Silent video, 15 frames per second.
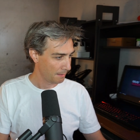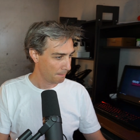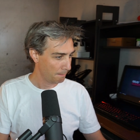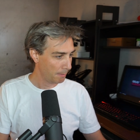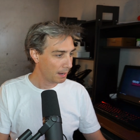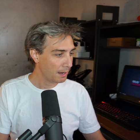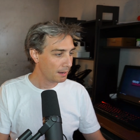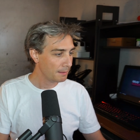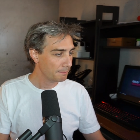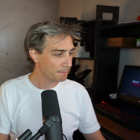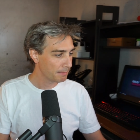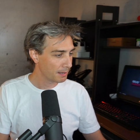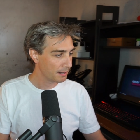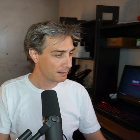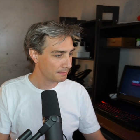Bum
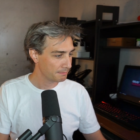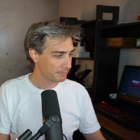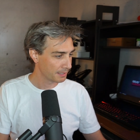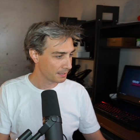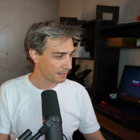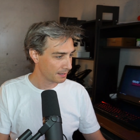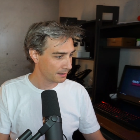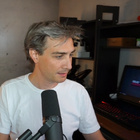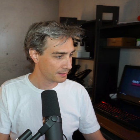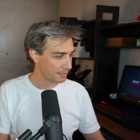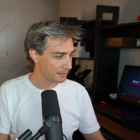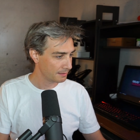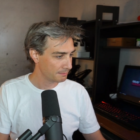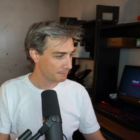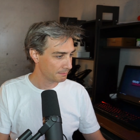bum ba-dum
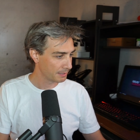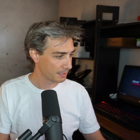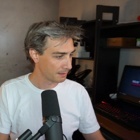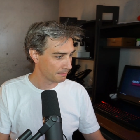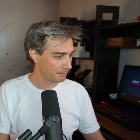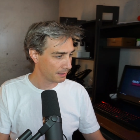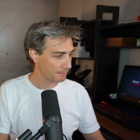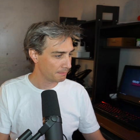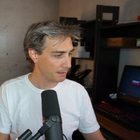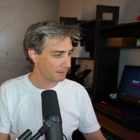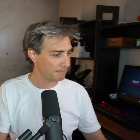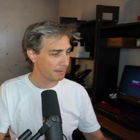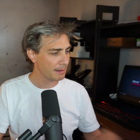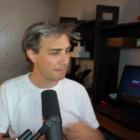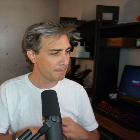dum ba-dum bum bum
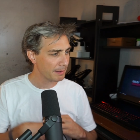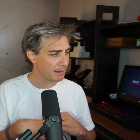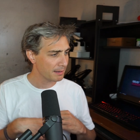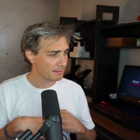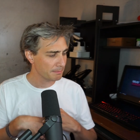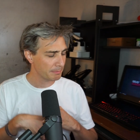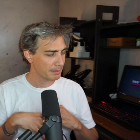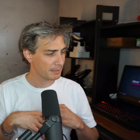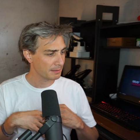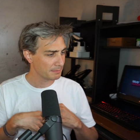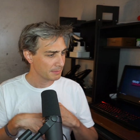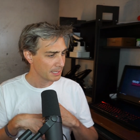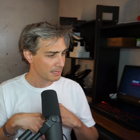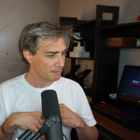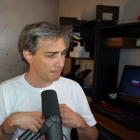bum bum bum
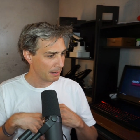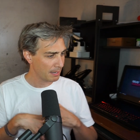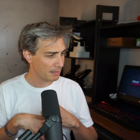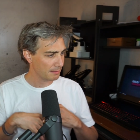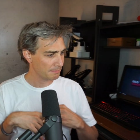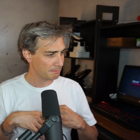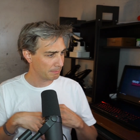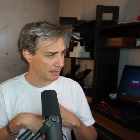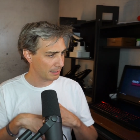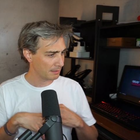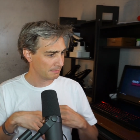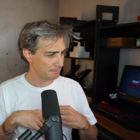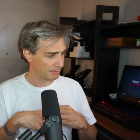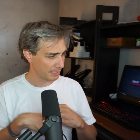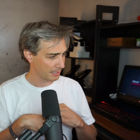bum
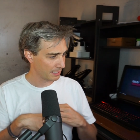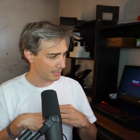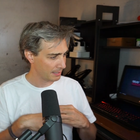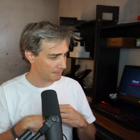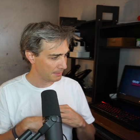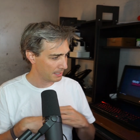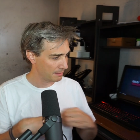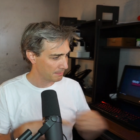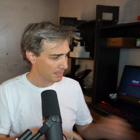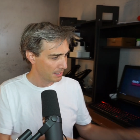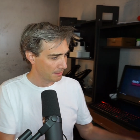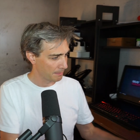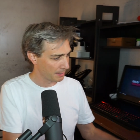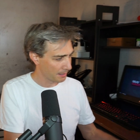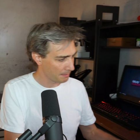bum ba-dum bum
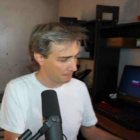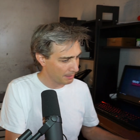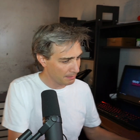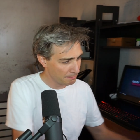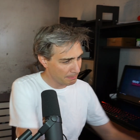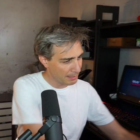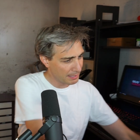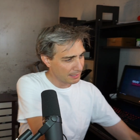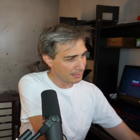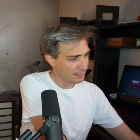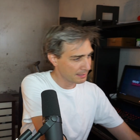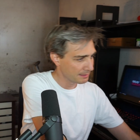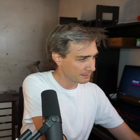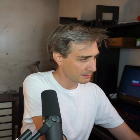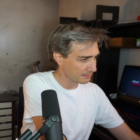ba-dum bum
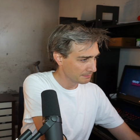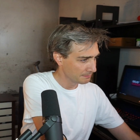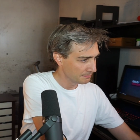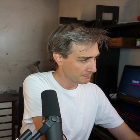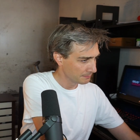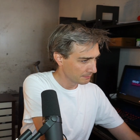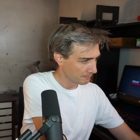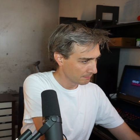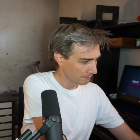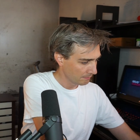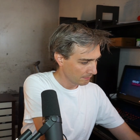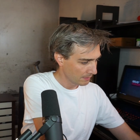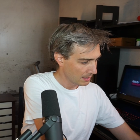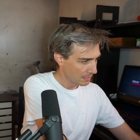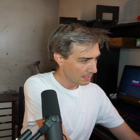bum
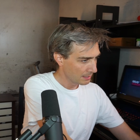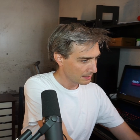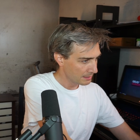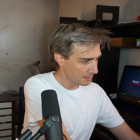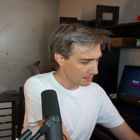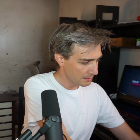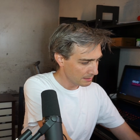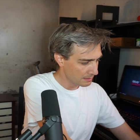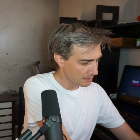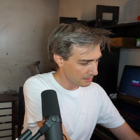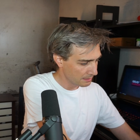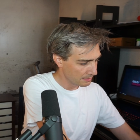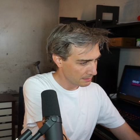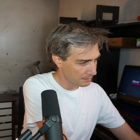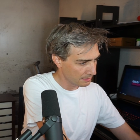dun
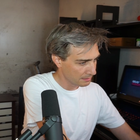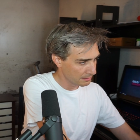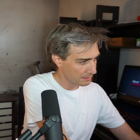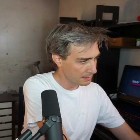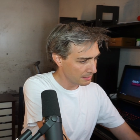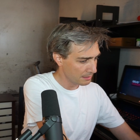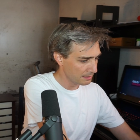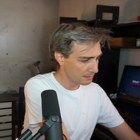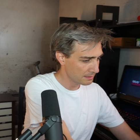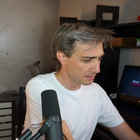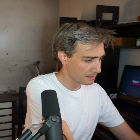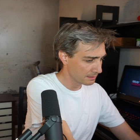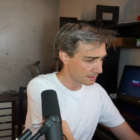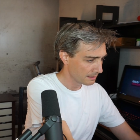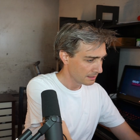dun dun dun
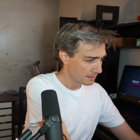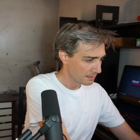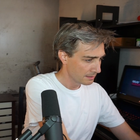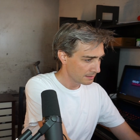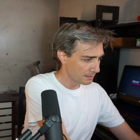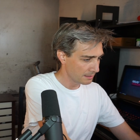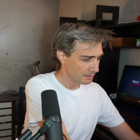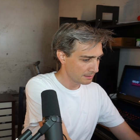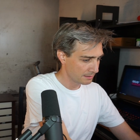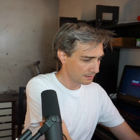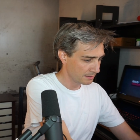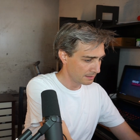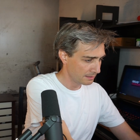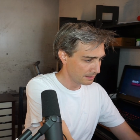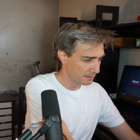dun
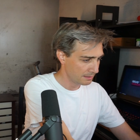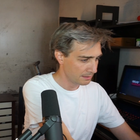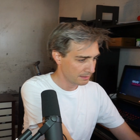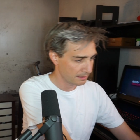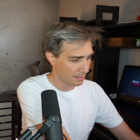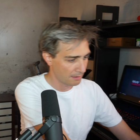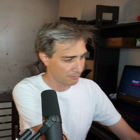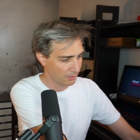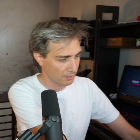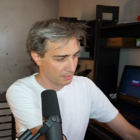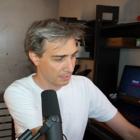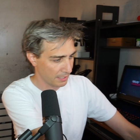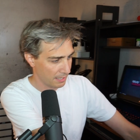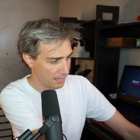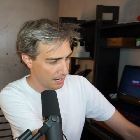dun. I've got
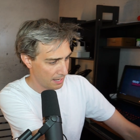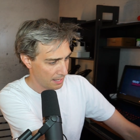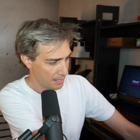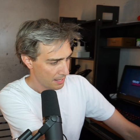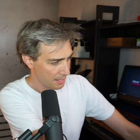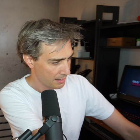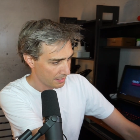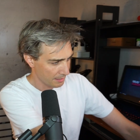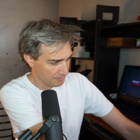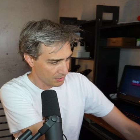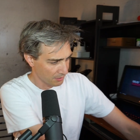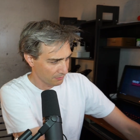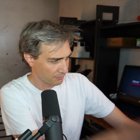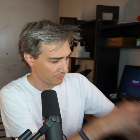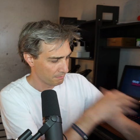the theme
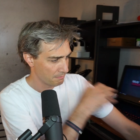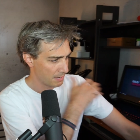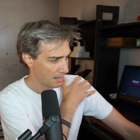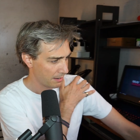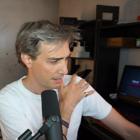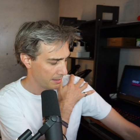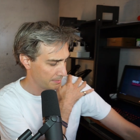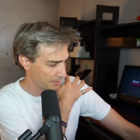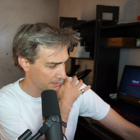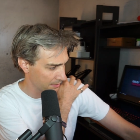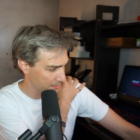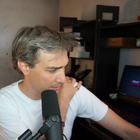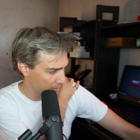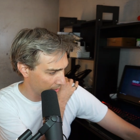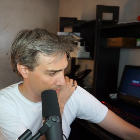song from Mario
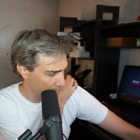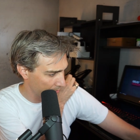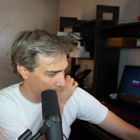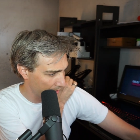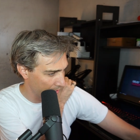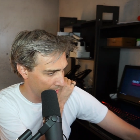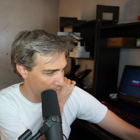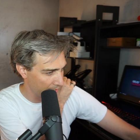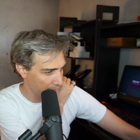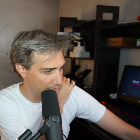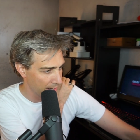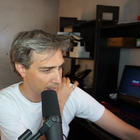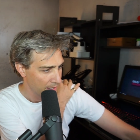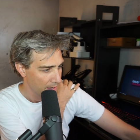Brothers stuck in my head,